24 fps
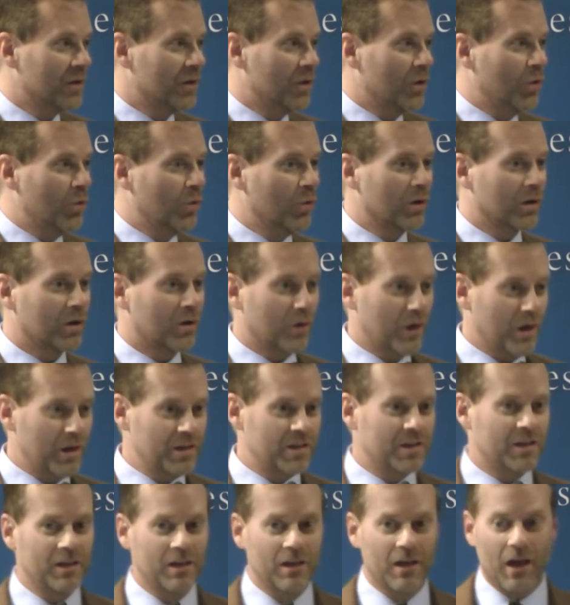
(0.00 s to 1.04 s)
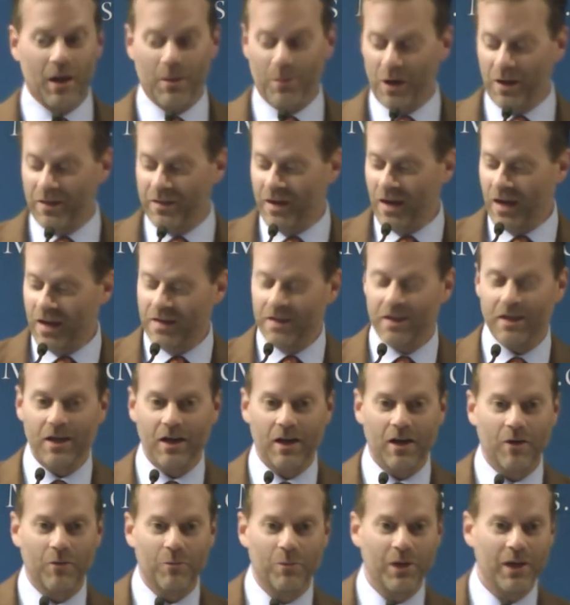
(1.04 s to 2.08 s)
who weren't crazy about the idea
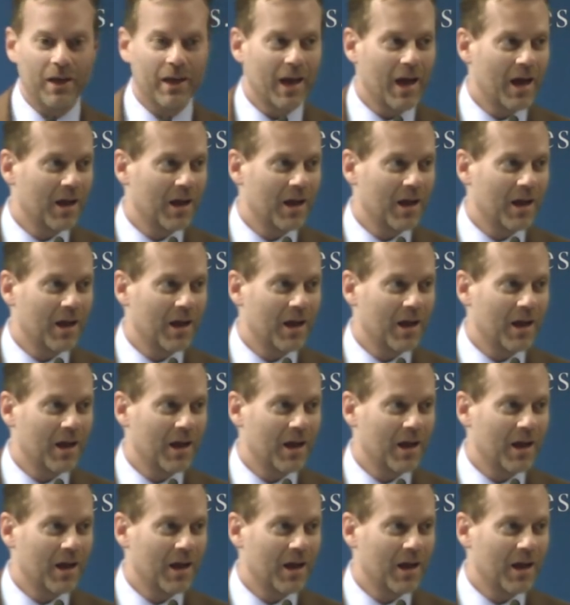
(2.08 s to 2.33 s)
of being